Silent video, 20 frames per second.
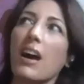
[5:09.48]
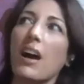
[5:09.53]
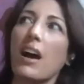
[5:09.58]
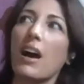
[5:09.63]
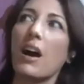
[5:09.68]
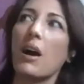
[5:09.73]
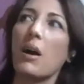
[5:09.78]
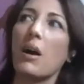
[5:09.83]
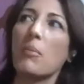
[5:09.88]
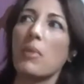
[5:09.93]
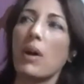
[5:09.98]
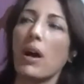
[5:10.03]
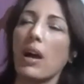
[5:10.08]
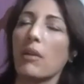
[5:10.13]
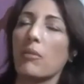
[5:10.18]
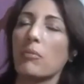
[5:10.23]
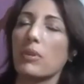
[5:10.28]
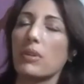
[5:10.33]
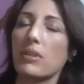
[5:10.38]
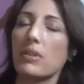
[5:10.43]

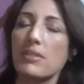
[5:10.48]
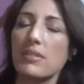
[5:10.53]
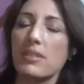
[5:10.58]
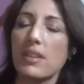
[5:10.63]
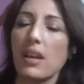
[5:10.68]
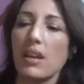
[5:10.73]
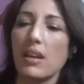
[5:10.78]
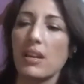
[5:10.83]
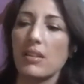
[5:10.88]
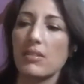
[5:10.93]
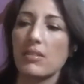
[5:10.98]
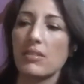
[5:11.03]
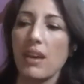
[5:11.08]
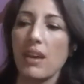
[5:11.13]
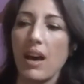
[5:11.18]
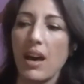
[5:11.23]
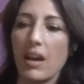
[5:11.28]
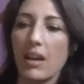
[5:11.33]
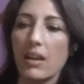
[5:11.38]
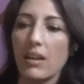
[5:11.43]
I will say
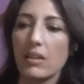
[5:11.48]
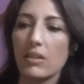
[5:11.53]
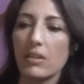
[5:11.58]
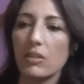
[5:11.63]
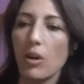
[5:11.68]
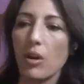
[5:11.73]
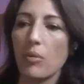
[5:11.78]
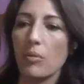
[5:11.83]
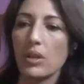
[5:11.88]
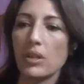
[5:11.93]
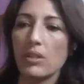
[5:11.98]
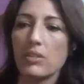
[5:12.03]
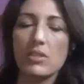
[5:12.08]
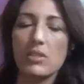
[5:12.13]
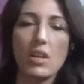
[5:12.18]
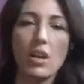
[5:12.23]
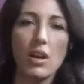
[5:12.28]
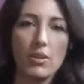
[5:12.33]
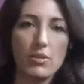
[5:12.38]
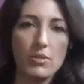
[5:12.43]
that going
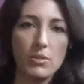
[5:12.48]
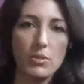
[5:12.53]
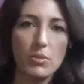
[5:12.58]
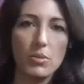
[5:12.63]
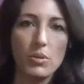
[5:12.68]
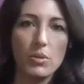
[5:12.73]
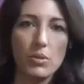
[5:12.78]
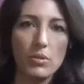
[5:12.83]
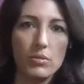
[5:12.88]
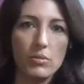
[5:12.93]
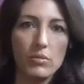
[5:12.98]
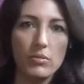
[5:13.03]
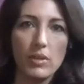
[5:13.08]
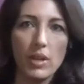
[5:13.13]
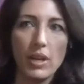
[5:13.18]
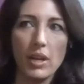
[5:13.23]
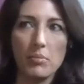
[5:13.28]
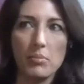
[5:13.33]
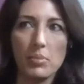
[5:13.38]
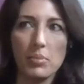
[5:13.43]
to art school
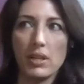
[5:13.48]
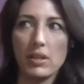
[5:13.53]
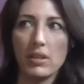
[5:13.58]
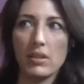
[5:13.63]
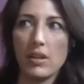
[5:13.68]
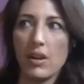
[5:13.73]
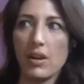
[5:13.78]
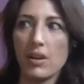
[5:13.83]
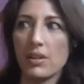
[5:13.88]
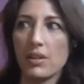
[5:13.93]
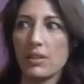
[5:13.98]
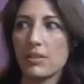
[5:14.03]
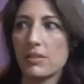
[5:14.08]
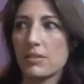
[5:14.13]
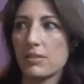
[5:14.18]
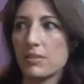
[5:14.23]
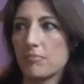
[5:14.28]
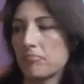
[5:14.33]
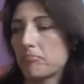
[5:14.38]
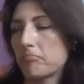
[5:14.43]
and being an
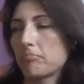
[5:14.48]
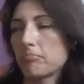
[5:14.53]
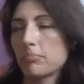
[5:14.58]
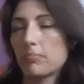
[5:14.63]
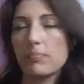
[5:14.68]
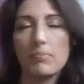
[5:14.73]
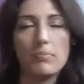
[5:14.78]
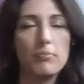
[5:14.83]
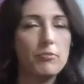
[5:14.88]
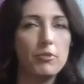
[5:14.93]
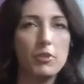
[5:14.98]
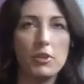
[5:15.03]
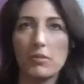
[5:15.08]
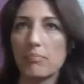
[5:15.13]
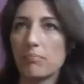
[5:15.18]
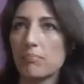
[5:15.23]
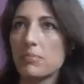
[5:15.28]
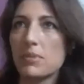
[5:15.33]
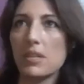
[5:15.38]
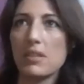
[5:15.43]
artist
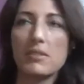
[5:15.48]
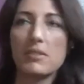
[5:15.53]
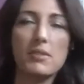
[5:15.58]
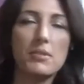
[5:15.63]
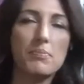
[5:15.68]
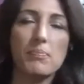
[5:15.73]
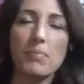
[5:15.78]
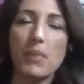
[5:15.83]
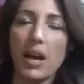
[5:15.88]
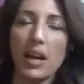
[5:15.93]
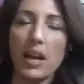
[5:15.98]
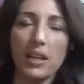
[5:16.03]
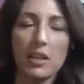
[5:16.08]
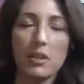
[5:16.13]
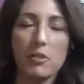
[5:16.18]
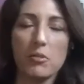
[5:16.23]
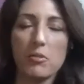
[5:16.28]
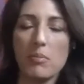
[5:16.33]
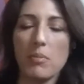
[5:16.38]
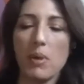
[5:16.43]
since I
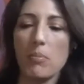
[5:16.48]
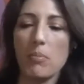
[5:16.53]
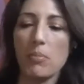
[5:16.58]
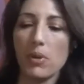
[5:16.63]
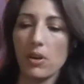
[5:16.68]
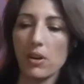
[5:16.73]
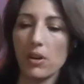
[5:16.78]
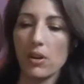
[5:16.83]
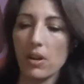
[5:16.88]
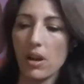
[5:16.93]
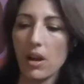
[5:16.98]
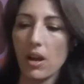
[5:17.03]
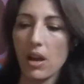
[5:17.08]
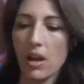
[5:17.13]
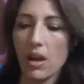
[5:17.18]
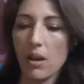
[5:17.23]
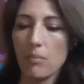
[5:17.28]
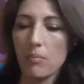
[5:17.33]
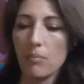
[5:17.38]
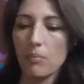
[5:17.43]
can remember,
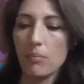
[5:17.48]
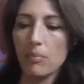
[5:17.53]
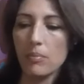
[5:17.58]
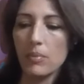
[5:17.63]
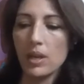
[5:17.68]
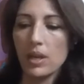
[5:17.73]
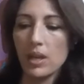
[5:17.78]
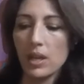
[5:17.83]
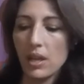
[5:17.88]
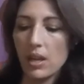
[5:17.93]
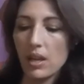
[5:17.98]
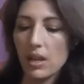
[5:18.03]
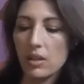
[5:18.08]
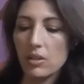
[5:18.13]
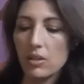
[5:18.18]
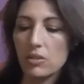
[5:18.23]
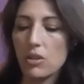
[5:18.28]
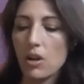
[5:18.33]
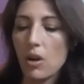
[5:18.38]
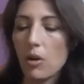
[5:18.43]

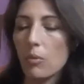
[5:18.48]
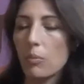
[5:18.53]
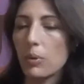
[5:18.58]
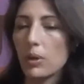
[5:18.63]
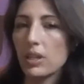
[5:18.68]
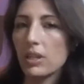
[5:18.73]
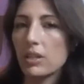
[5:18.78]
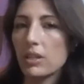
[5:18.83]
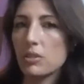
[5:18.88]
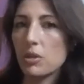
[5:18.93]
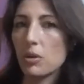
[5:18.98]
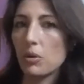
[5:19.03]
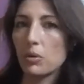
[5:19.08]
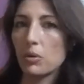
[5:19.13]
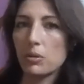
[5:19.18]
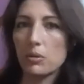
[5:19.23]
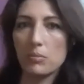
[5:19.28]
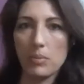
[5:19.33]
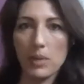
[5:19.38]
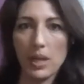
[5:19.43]
nobody
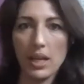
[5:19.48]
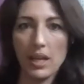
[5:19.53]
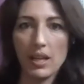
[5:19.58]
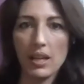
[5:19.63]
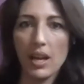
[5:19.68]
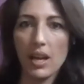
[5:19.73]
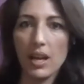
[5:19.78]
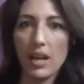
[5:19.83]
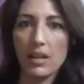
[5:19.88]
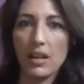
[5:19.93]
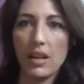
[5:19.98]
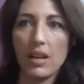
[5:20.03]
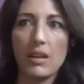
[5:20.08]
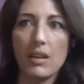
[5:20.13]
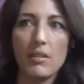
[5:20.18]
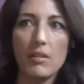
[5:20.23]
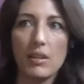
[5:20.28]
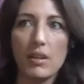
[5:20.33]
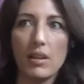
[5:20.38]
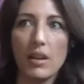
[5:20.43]
told me, and
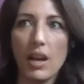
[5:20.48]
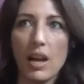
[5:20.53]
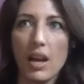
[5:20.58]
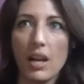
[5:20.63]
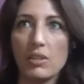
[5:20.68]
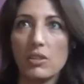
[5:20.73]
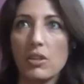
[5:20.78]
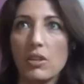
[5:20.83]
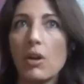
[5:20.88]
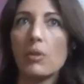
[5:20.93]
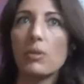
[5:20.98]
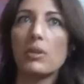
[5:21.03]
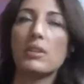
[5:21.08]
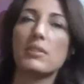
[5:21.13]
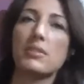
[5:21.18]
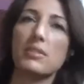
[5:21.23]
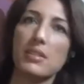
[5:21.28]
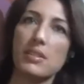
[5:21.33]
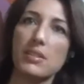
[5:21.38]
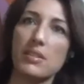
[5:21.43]
I know
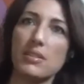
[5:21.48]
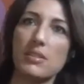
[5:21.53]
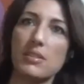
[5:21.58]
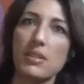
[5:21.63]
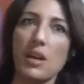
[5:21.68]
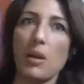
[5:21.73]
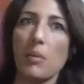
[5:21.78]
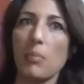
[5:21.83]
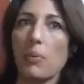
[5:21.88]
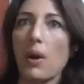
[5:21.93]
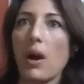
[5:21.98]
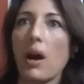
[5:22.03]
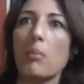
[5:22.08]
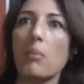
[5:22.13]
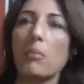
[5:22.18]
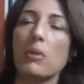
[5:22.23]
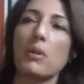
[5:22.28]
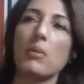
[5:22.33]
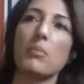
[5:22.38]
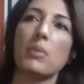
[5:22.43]
this is a
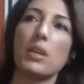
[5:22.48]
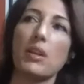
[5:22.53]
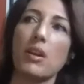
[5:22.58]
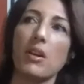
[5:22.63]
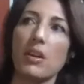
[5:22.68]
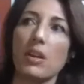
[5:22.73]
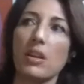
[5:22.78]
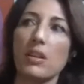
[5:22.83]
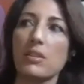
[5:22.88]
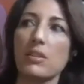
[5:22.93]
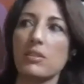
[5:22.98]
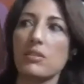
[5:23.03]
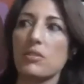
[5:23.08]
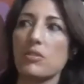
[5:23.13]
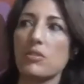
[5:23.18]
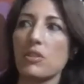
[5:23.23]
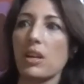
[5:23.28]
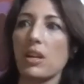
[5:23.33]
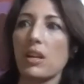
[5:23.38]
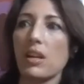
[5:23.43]
problem in our
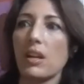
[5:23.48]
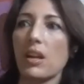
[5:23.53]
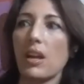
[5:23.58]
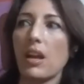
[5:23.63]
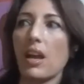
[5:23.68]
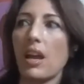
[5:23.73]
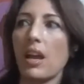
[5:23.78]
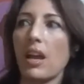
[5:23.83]
industry,